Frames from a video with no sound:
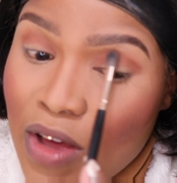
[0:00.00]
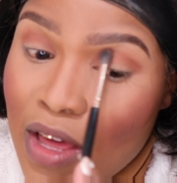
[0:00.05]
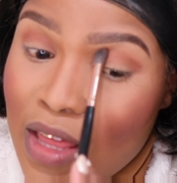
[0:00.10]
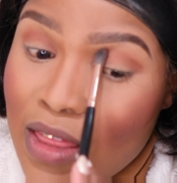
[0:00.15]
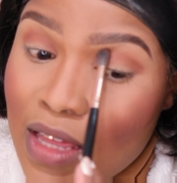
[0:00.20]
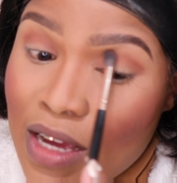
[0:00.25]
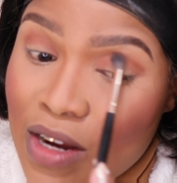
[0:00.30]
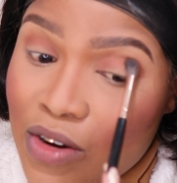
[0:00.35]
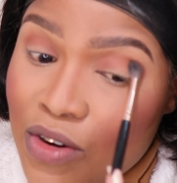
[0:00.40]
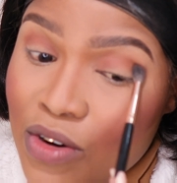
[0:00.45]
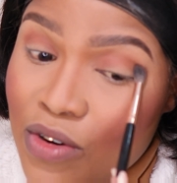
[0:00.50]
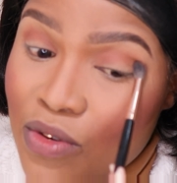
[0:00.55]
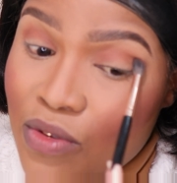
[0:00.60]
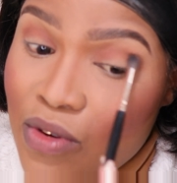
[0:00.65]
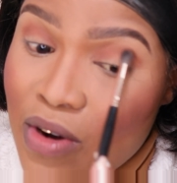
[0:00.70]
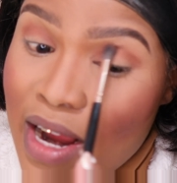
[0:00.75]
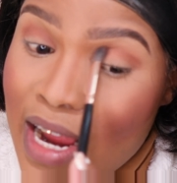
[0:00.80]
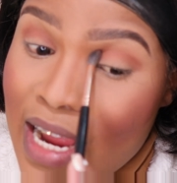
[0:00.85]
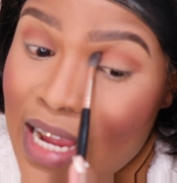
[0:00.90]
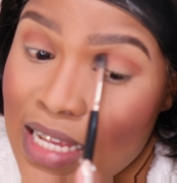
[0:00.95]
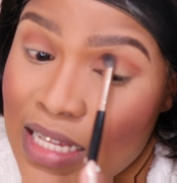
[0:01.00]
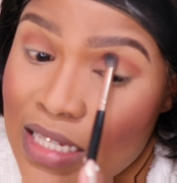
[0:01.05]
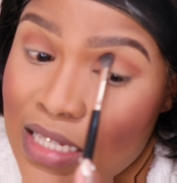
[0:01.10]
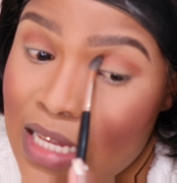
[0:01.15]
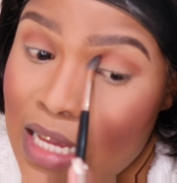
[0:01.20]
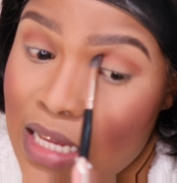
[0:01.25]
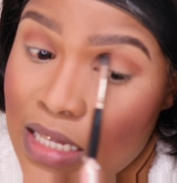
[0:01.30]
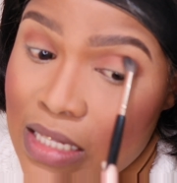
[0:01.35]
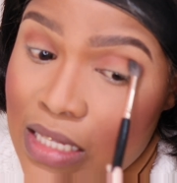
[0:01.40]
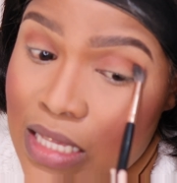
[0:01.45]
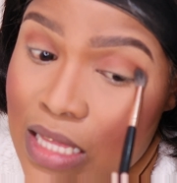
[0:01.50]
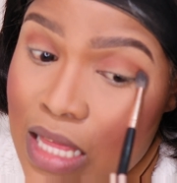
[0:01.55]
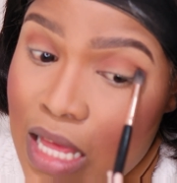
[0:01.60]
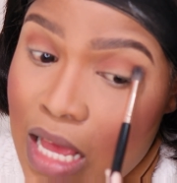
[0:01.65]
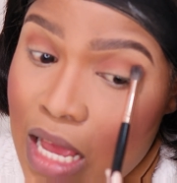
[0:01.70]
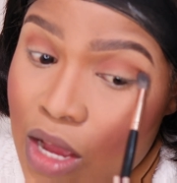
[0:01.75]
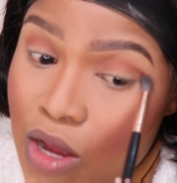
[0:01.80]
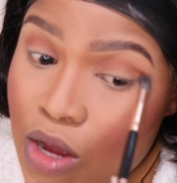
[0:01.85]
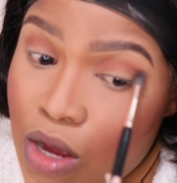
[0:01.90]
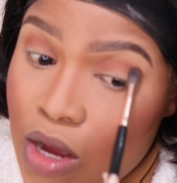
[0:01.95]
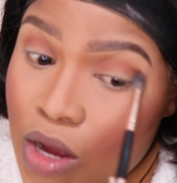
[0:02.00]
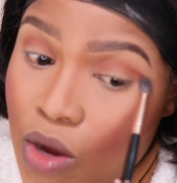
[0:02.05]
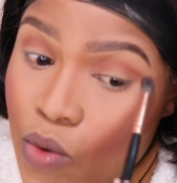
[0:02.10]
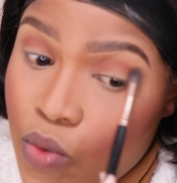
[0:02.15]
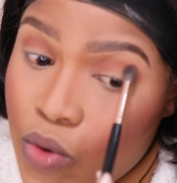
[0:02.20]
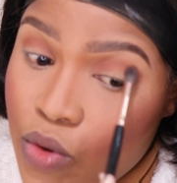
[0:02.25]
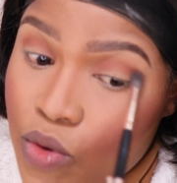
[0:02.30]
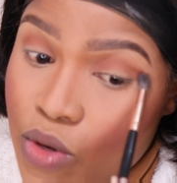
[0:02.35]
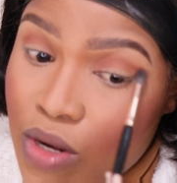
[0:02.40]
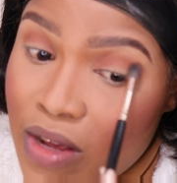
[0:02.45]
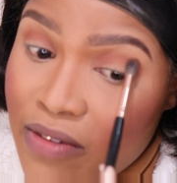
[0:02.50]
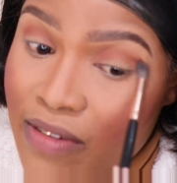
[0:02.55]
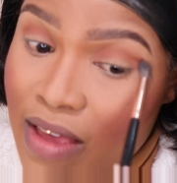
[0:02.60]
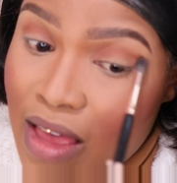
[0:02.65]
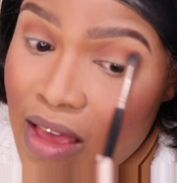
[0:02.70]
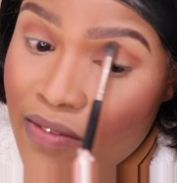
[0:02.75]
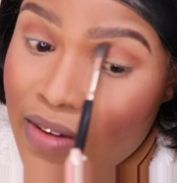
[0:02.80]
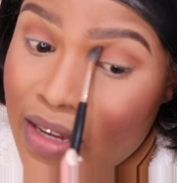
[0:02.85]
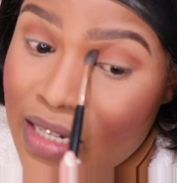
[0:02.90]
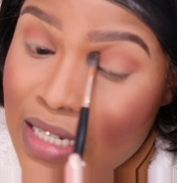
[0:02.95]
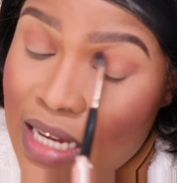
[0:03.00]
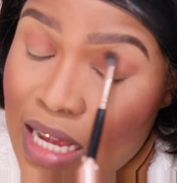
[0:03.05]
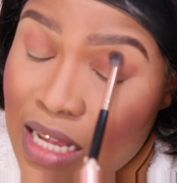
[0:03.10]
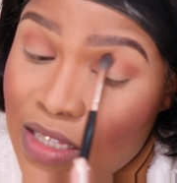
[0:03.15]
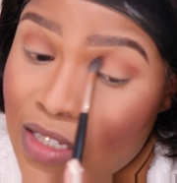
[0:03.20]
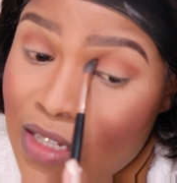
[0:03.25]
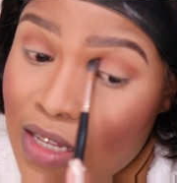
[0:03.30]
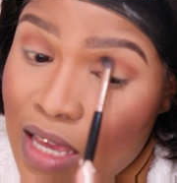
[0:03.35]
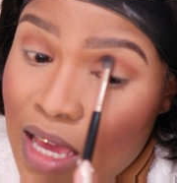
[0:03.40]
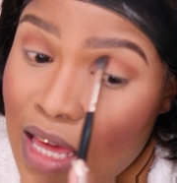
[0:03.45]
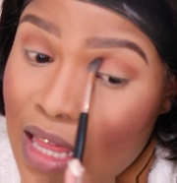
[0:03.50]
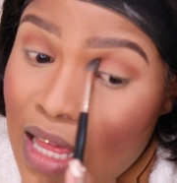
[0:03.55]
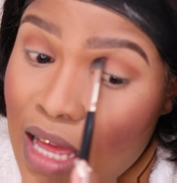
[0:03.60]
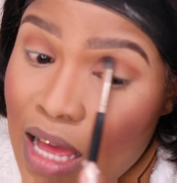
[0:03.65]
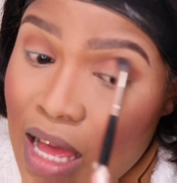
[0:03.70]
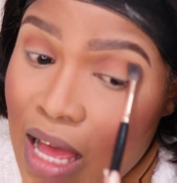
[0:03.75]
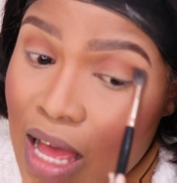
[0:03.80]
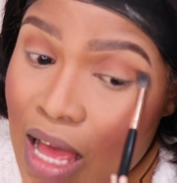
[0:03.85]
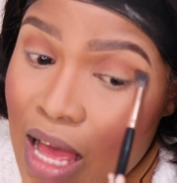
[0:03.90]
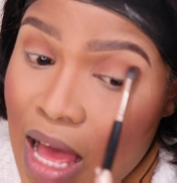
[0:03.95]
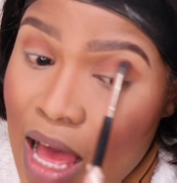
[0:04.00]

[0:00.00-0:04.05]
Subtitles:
the craziest thing we could have ever done together.